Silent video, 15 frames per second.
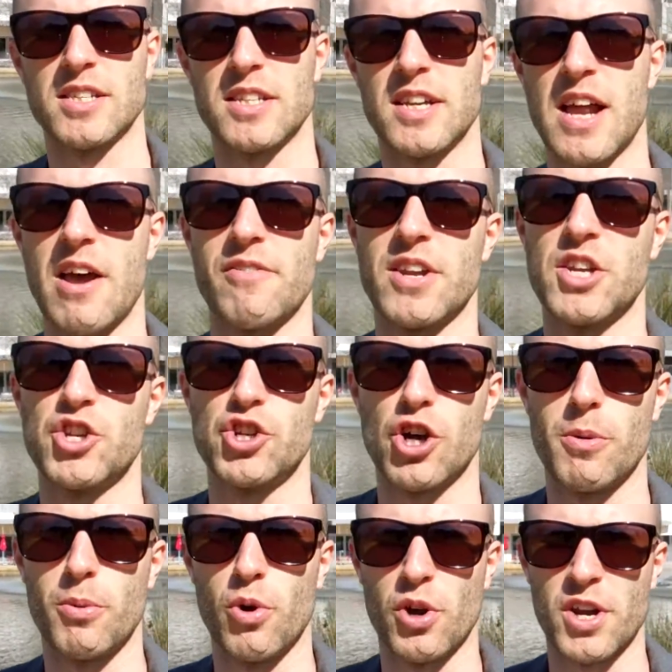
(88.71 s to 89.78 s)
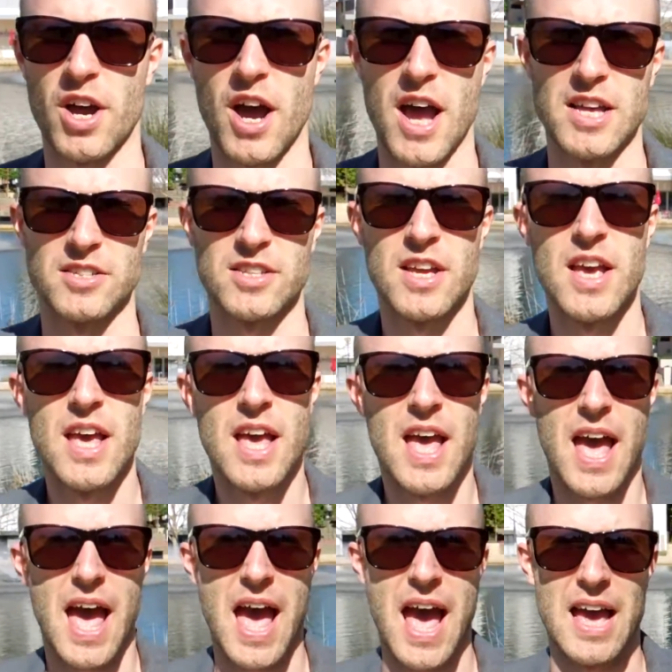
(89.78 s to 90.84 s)
I didn't have any job organized,
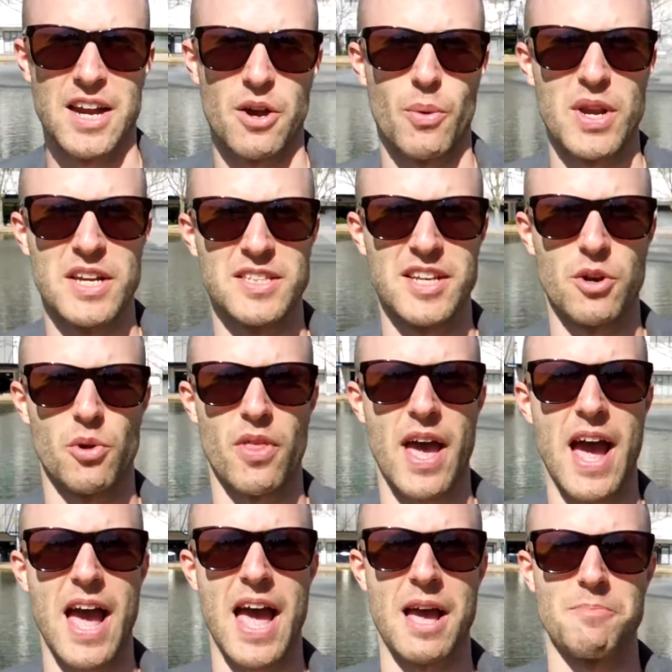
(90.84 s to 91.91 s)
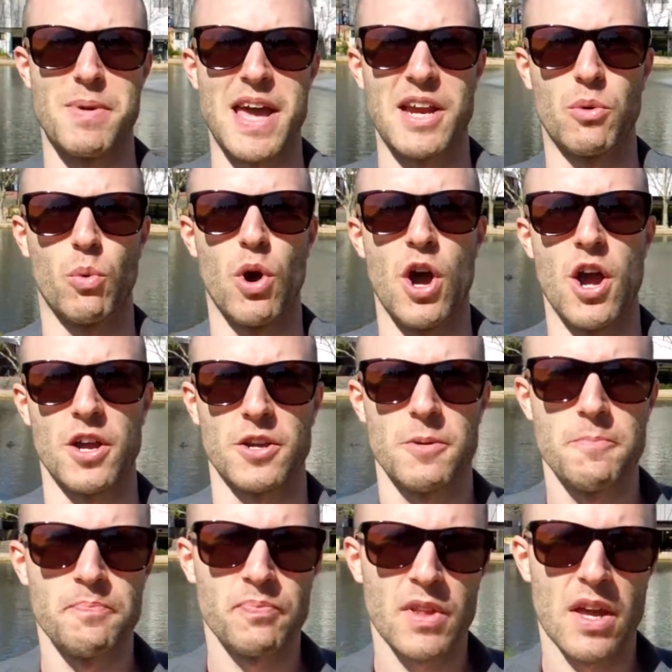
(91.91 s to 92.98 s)
and I went and did all that and made it work.
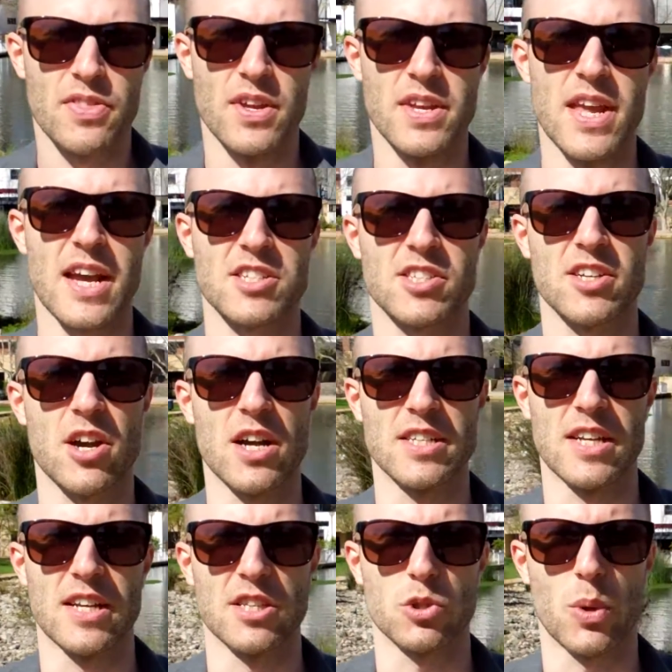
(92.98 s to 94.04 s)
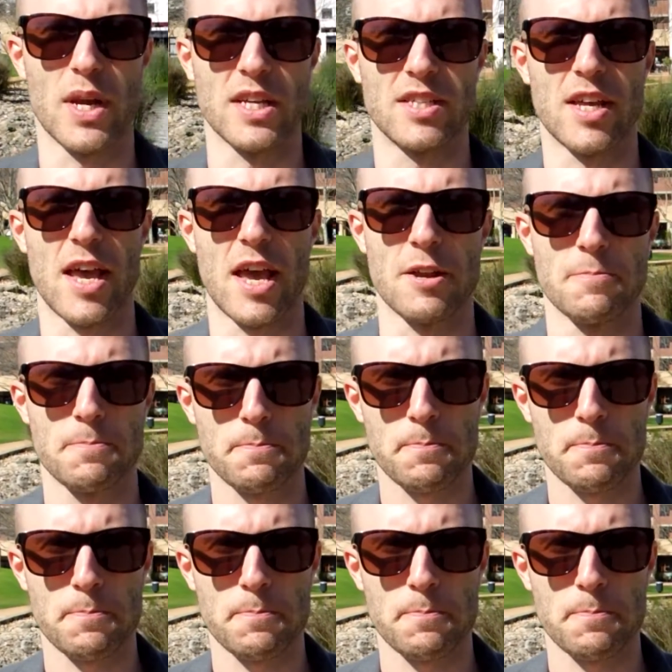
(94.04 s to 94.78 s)
The next thing I did in 2010